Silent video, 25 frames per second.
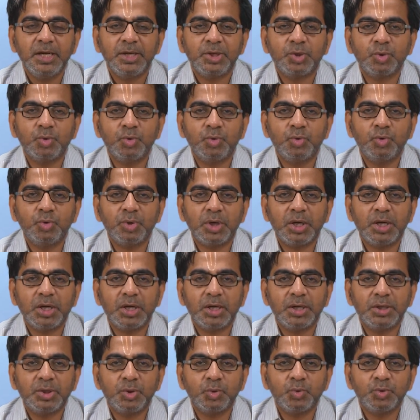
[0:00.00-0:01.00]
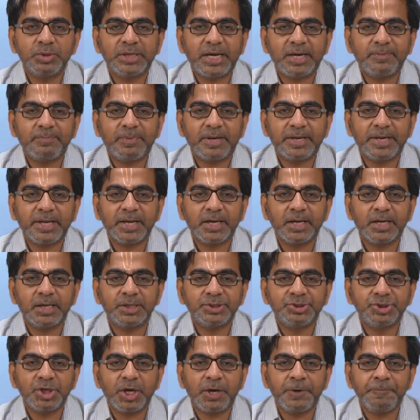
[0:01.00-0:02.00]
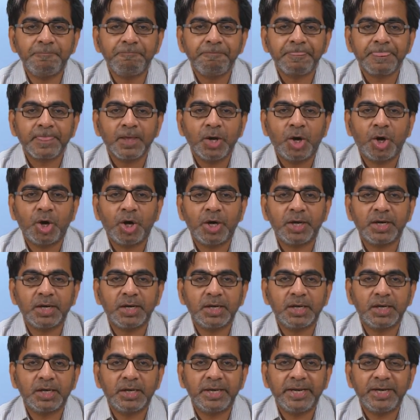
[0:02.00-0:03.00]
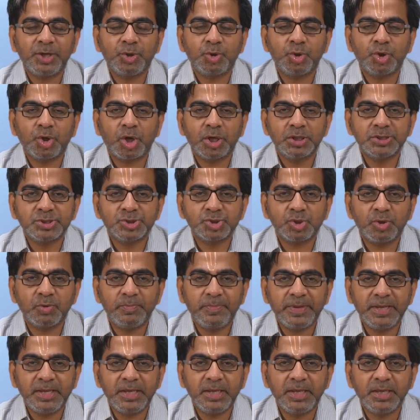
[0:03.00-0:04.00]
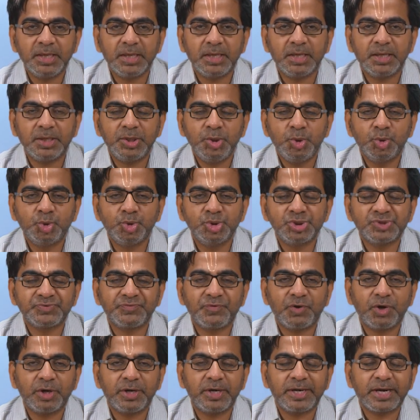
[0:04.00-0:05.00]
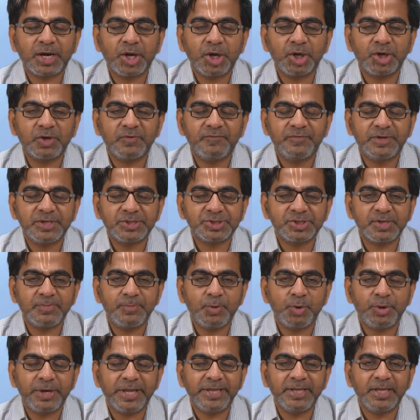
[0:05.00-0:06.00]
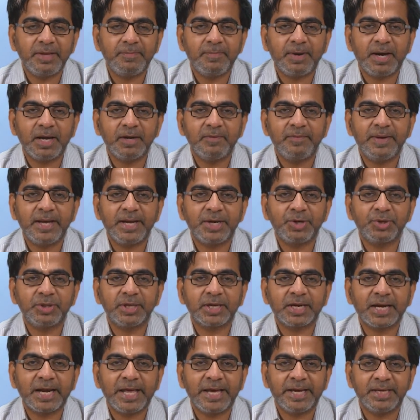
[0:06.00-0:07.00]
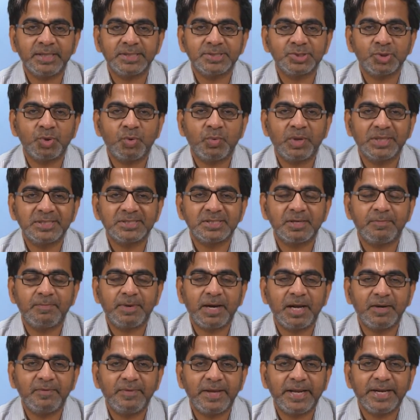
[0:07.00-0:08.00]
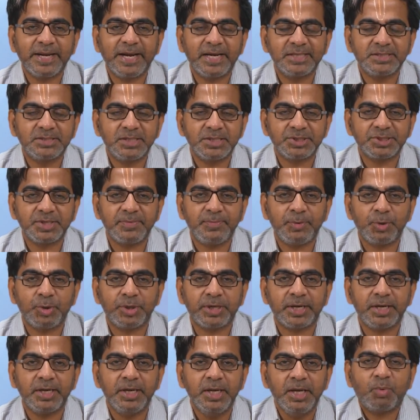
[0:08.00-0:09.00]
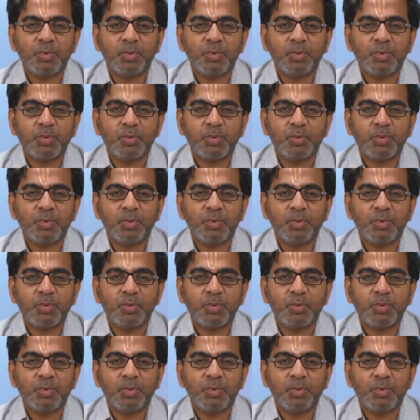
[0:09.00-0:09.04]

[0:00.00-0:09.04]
to do that particular job, or it could also be used for distributing the malware to the client. So, once a malware gets distributed,